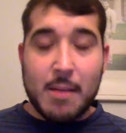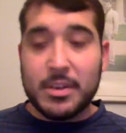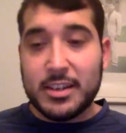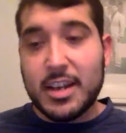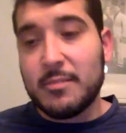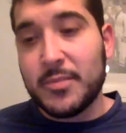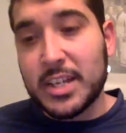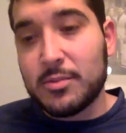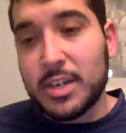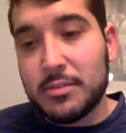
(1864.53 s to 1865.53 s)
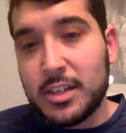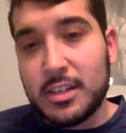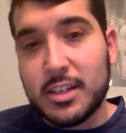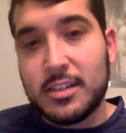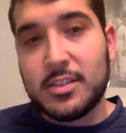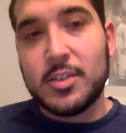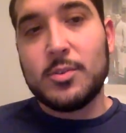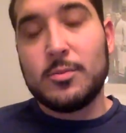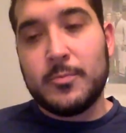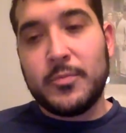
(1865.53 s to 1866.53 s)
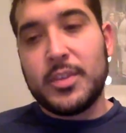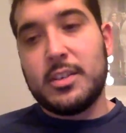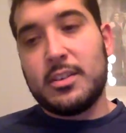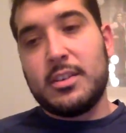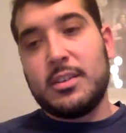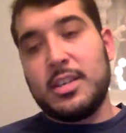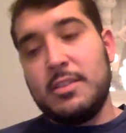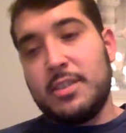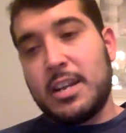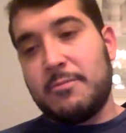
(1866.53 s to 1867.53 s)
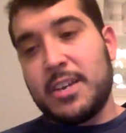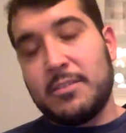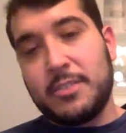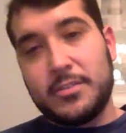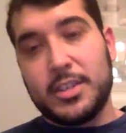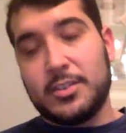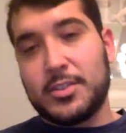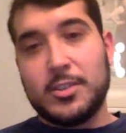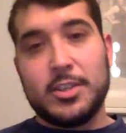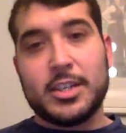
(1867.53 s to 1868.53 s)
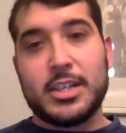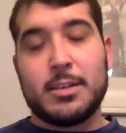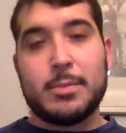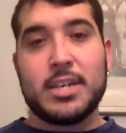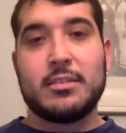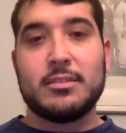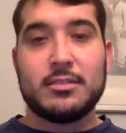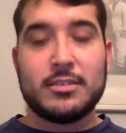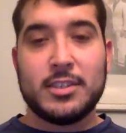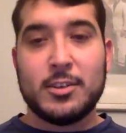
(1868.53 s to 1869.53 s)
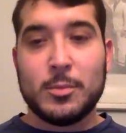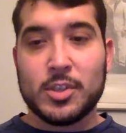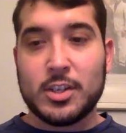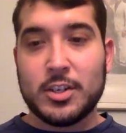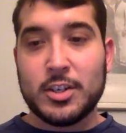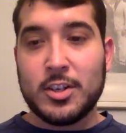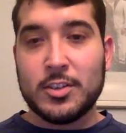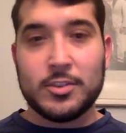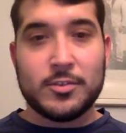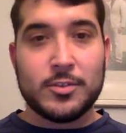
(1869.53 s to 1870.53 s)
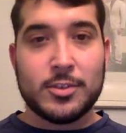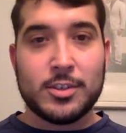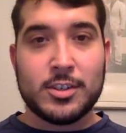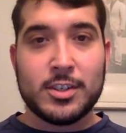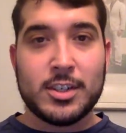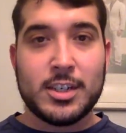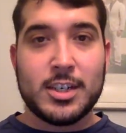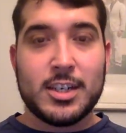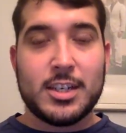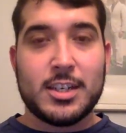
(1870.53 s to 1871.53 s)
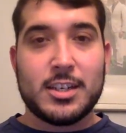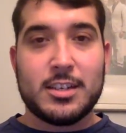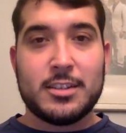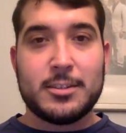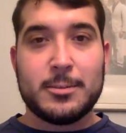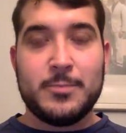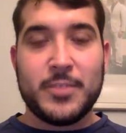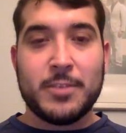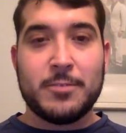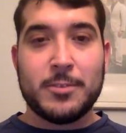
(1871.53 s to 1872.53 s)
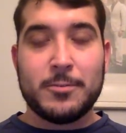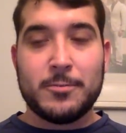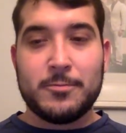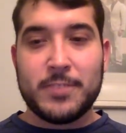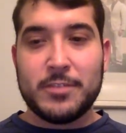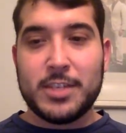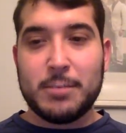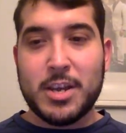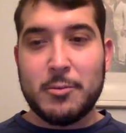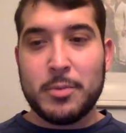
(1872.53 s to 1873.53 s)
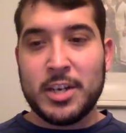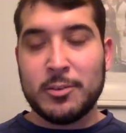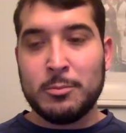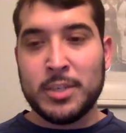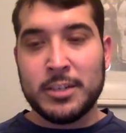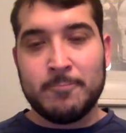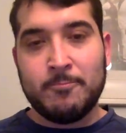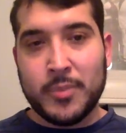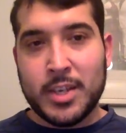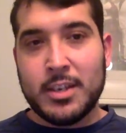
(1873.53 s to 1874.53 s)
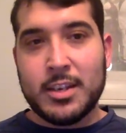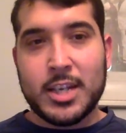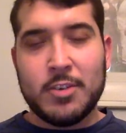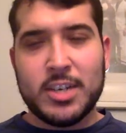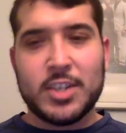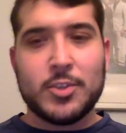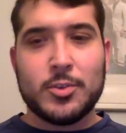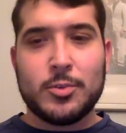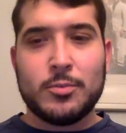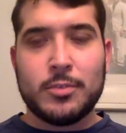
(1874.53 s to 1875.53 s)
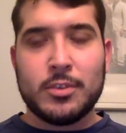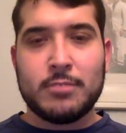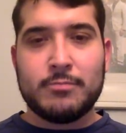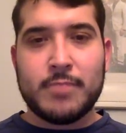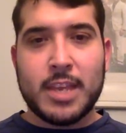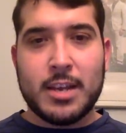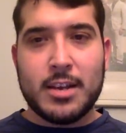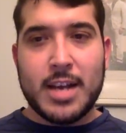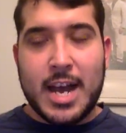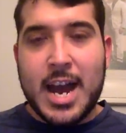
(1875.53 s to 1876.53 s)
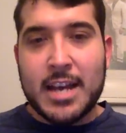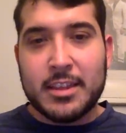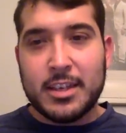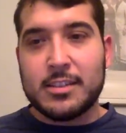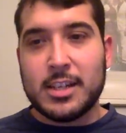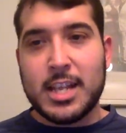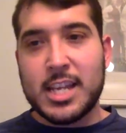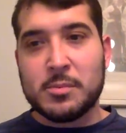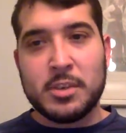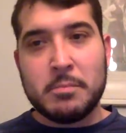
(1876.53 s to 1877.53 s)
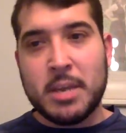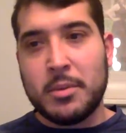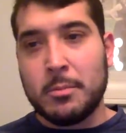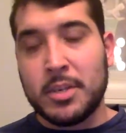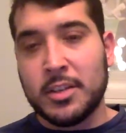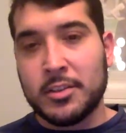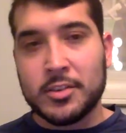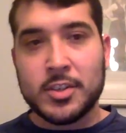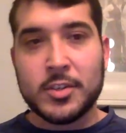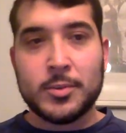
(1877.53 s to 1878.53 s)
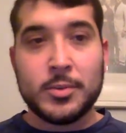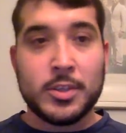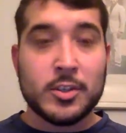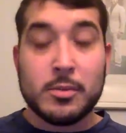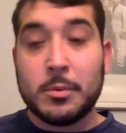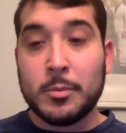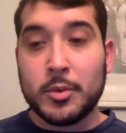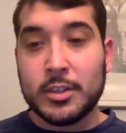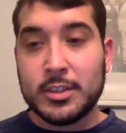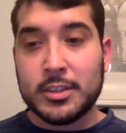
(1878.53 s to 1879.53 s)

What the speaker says: mean, yeah, that's what I've seen. And so even at $5.50, you're still looking at about almost $100 for a 15-pound bottle. But it'll get you through I think it's going to last me maybe a month or so. Who knows, maybe more.